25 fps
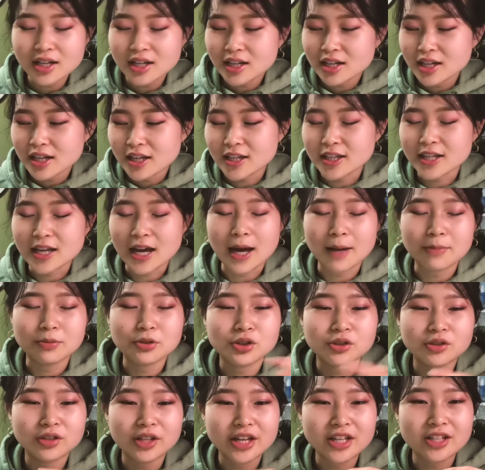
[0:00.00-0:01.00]

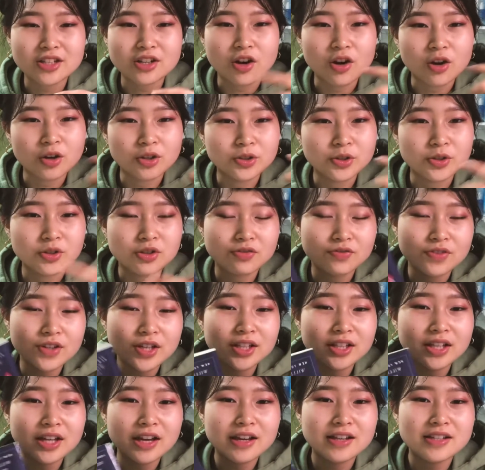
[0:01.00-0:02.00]
encapsulates all those
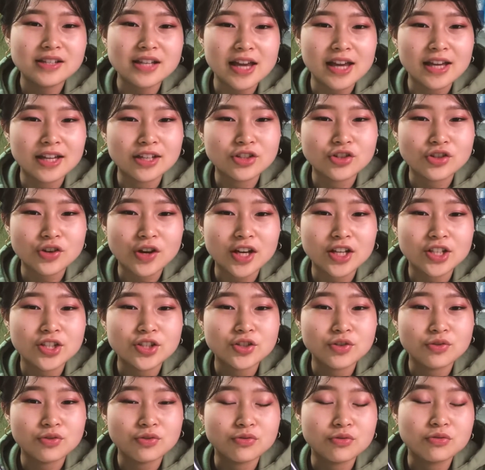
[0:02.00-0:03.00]
feelings and tries
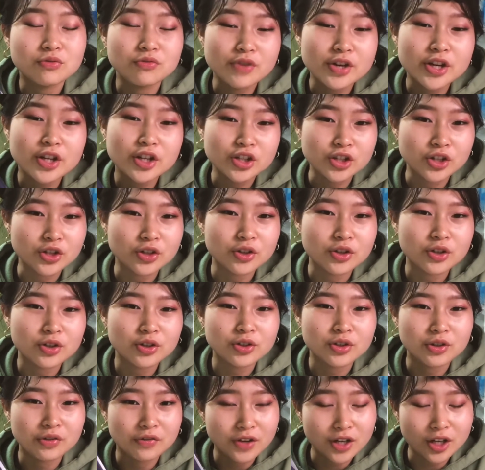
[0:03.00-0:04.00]
to reassure
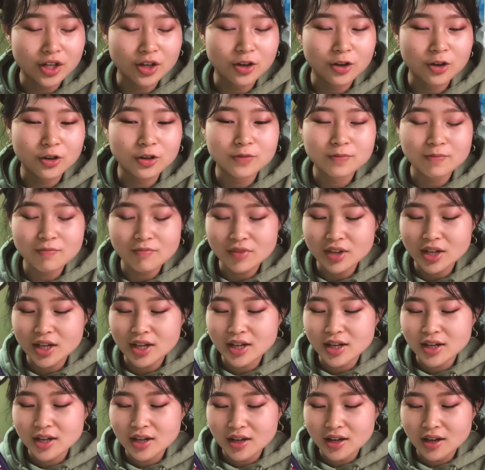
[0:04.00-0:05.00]
the reader.
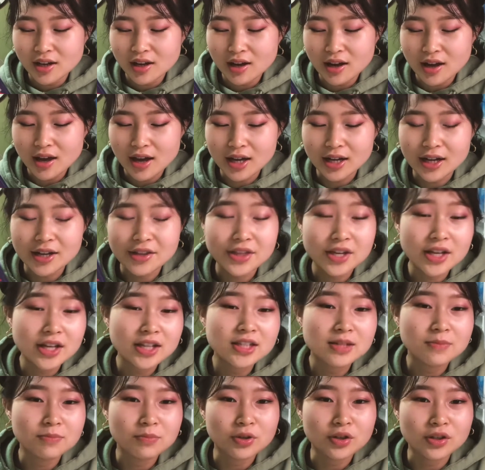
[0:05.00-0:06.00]
And I think it's
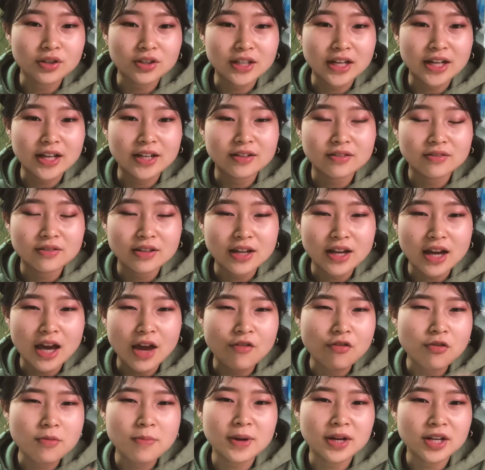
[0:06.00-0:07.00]
a book that
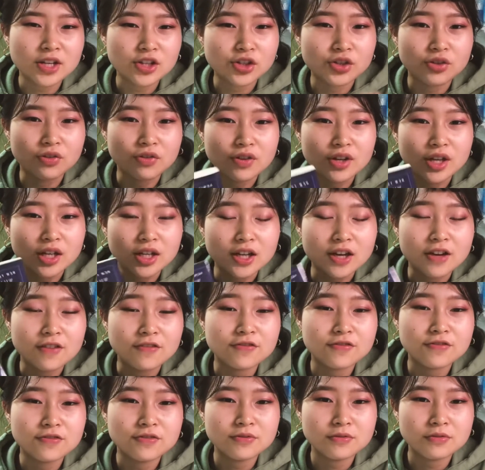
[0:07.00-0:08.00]
everybody should read if
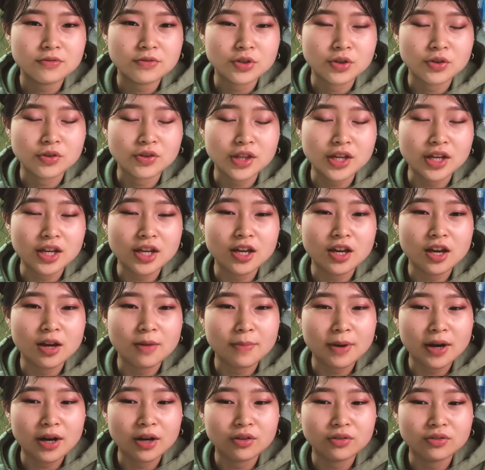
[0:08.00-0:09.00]
you're thinking
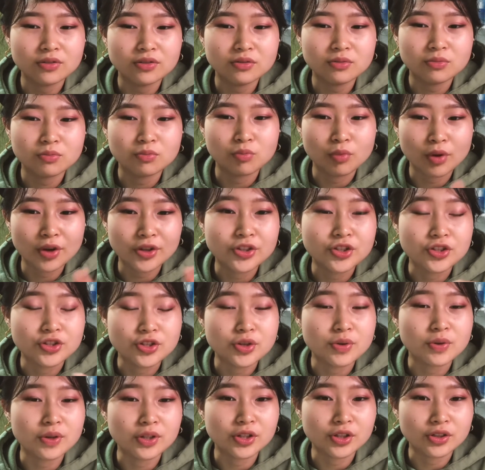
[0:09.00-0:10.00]
about what to
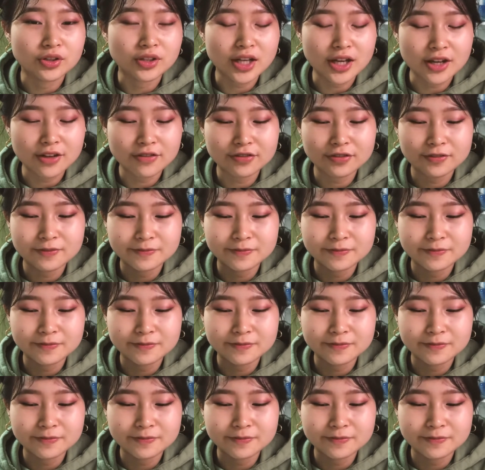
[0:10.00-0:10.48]
do in your life.